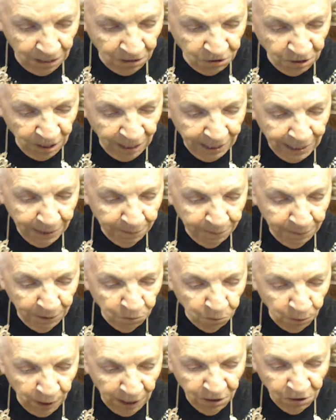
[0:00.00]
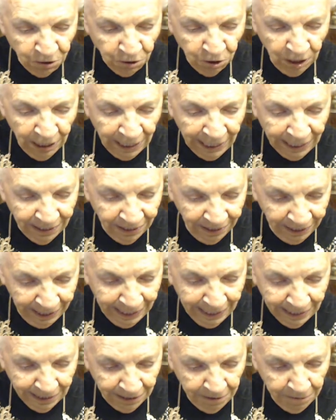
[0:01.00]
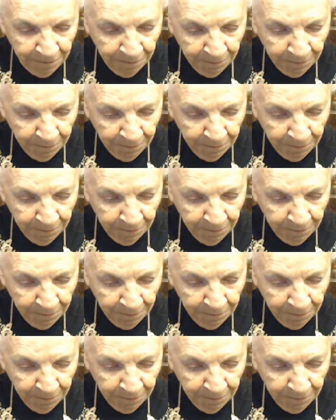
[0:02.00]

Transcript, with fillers: Jacob and Rachel and Leah